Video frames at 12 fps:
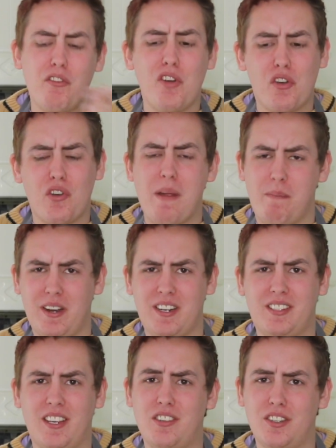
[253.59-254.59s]
I regret my
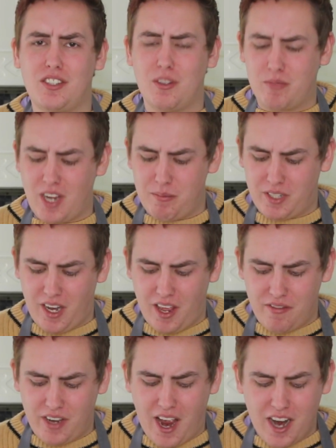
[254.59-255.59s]
decisions sometimes in
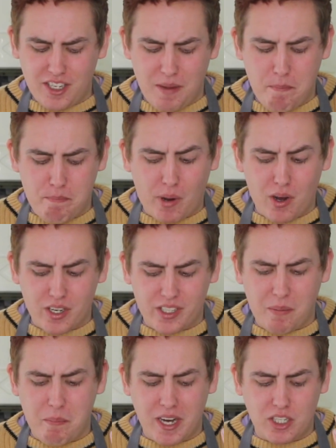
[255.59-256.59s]
life. That actually
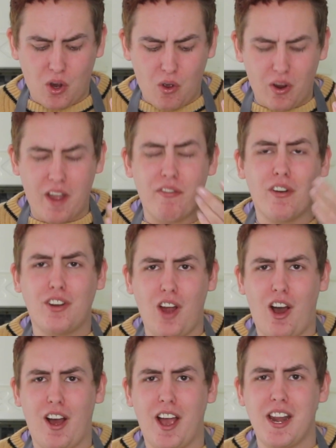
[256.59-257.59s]
burnt my tongue. I
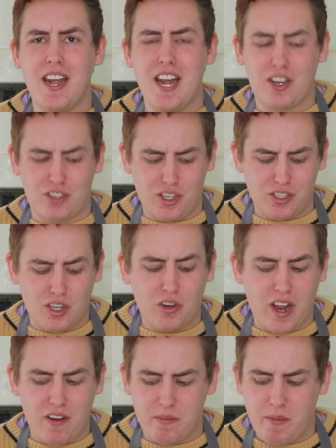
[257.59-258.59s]
forgot I literally just took
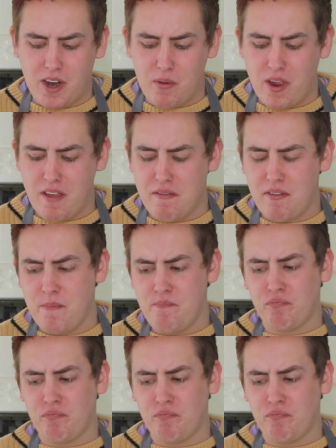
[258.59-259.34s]
it out of the microwave.